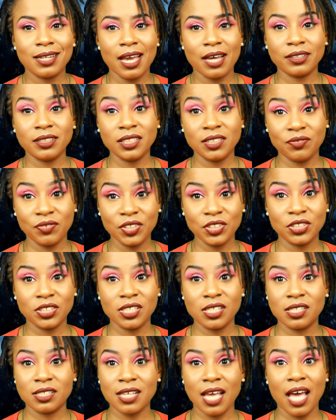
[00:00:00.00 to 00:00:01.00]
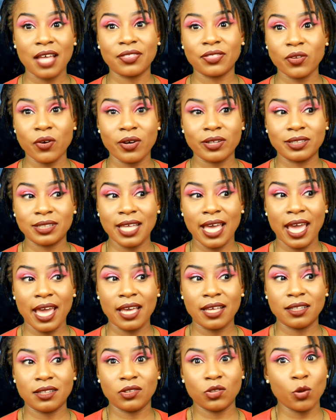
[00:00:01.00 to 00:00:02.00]
Now, these visions, I thought
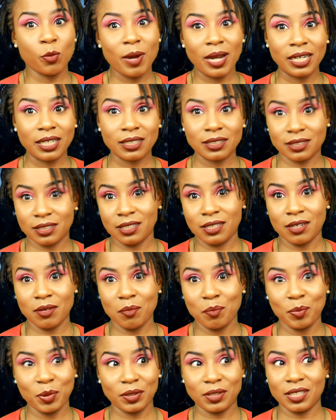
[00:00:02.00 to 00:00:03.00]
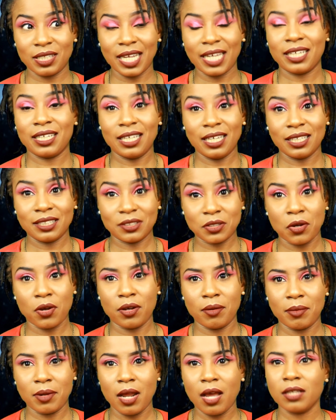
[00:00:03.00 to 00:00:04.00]
that nobody could see him, but the Night King
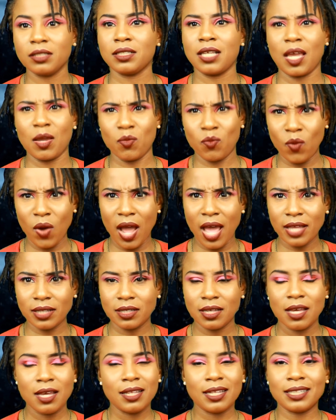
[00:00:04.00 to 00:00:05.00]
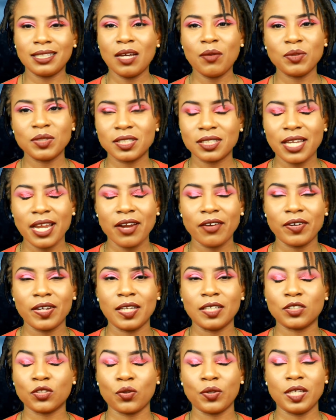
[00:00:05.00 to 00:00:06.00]
saw him. And I was like, what? Like, that was
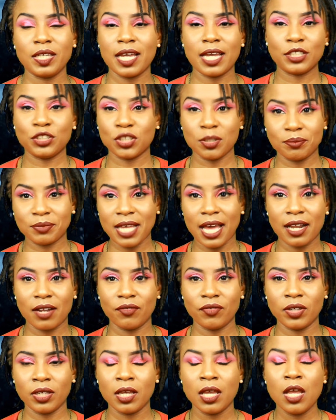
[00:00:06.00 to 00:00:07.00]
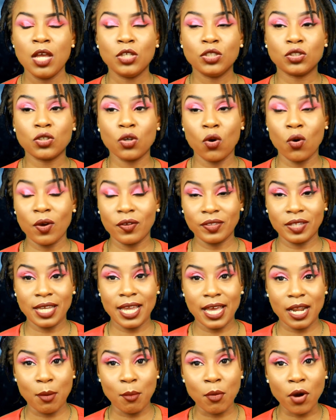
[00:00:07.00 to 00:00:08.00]
scary. And so he had jumped out of it. So, and he
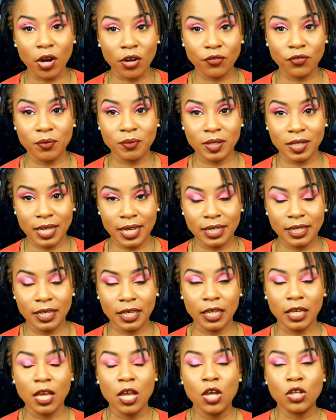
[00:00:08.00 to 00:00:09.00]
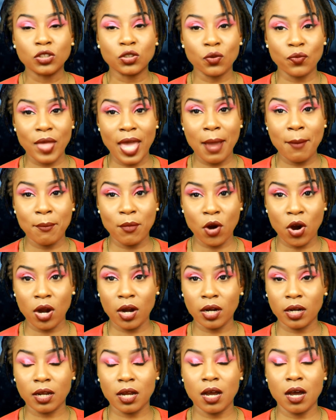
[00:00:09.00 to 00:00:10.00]
had a mark from the Night King. So that
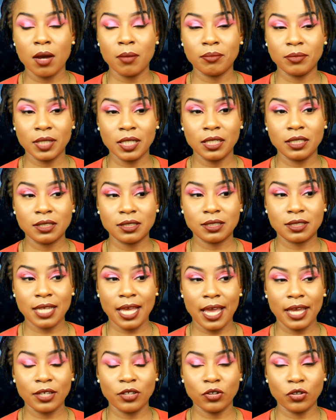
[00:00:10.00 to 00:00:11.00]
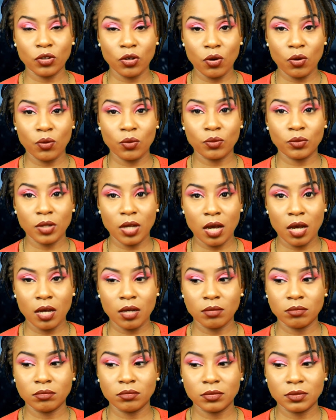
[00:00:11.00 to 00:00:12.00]
mark um, means that, you know,
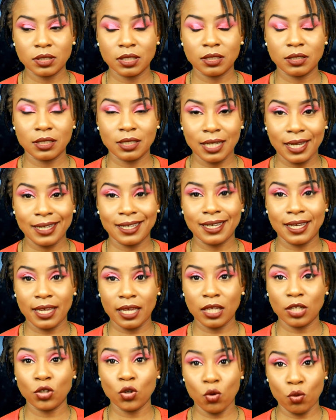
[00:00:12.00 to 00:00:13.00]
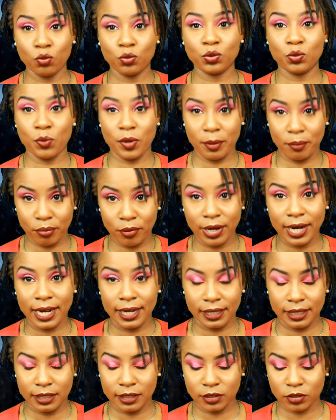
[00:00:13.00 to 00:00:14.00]
um, the, the Night King knows where
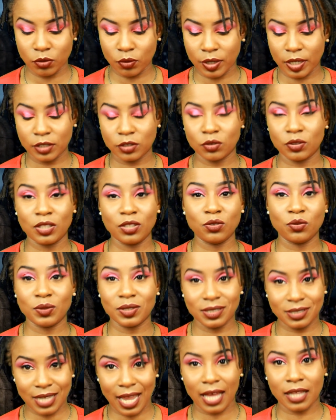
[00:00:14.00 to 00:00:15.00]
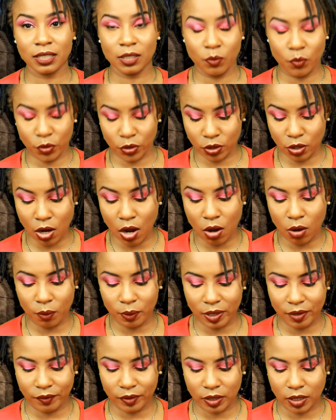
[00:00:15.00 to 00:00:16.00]
Bran is. Okay. So they knew exactly where to
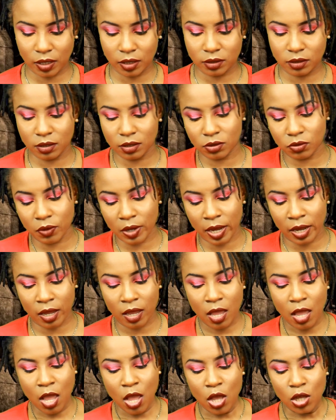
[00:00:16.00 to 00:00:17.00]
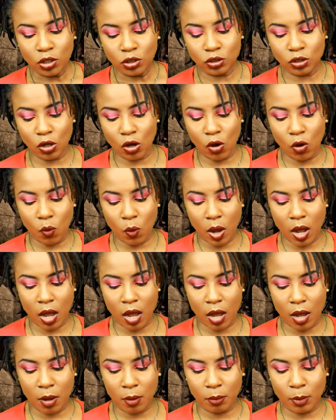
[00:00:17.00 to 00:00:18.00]
go, whatever the case is. Okay. So
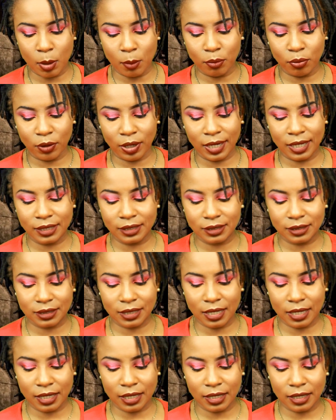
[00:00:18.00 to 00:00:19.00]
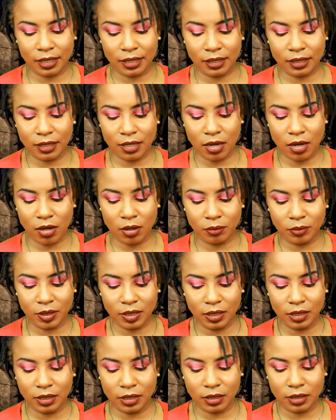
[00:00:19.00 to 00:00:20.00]
um, Bran said um,
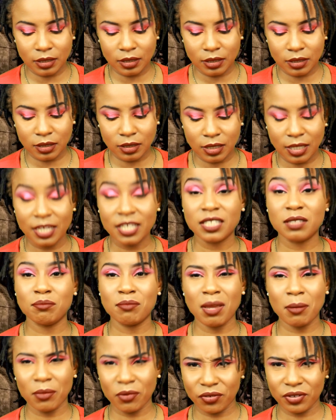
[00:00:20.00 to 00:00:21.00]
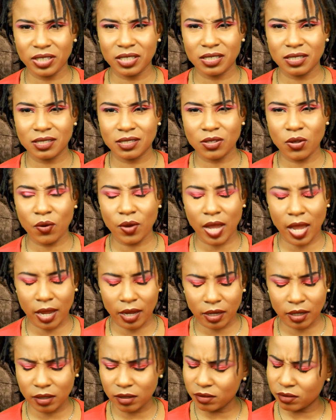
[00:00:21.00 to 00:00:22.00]
he is his memories.
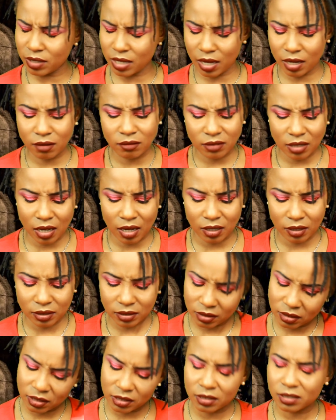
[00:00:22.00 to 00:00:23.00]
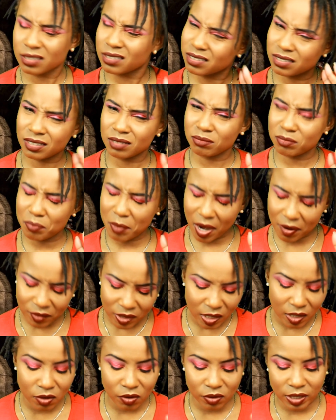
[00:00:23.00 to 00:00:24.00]
Okay. Okay. Okay. let's, let's, let's
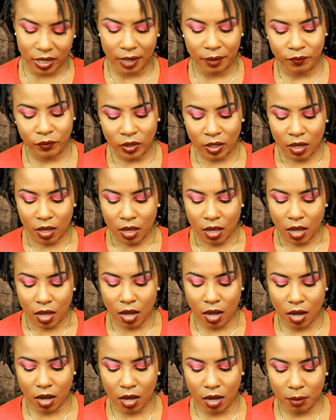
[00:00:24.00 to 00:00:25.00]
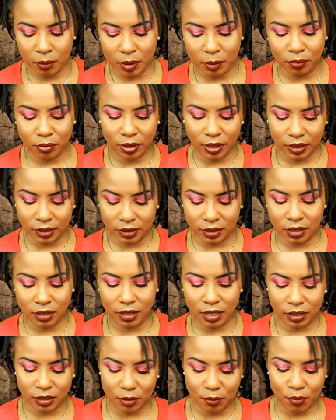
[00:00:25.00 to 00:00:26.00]
marinate on that. Um, and Bran said,
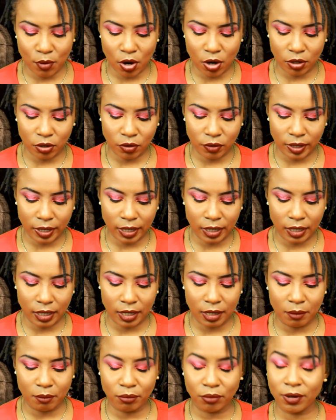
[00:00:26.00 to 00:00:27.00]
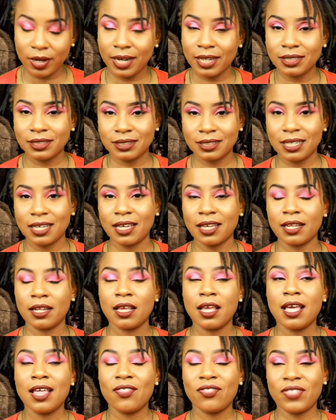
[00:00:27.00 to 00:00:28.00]
said he has the mark, okay? And Bran
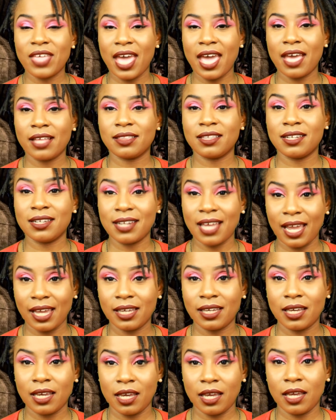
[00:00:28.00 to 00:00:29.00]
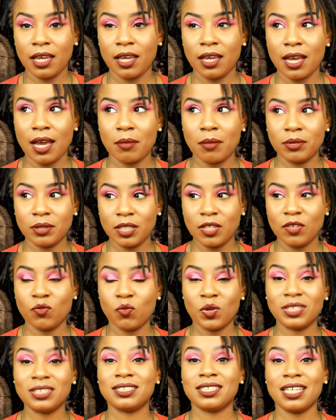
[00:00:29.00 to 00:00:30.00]
said that the Night King, I
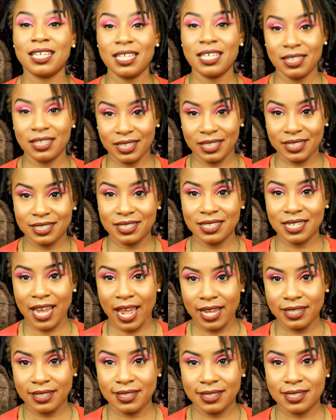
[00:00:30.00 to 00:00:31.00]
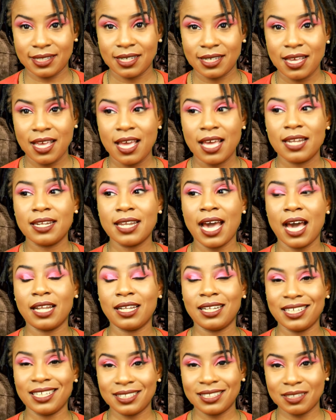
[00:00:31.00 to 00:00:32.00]
believe, wants an endless night.
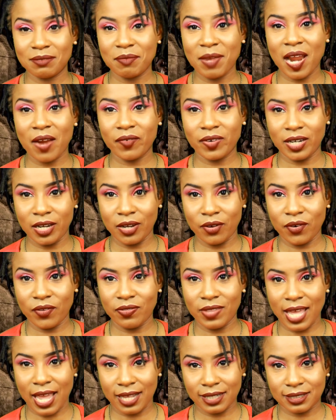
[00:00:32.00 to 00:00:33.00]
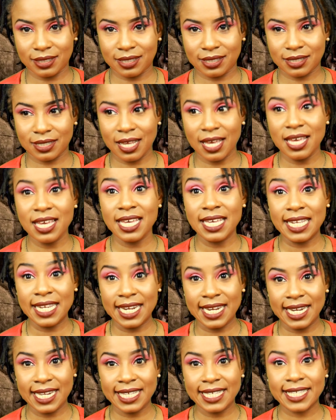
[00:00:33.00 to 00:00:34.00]
Now, let's marinate on that. An
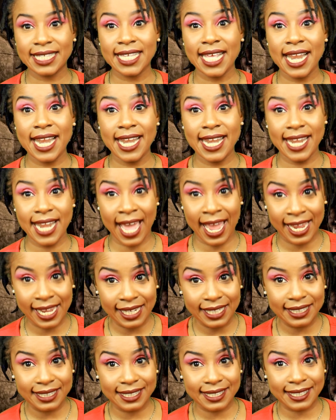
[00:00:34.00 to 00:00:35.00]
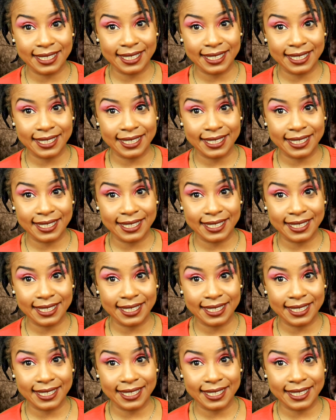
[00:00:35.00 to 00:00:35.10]
endless night.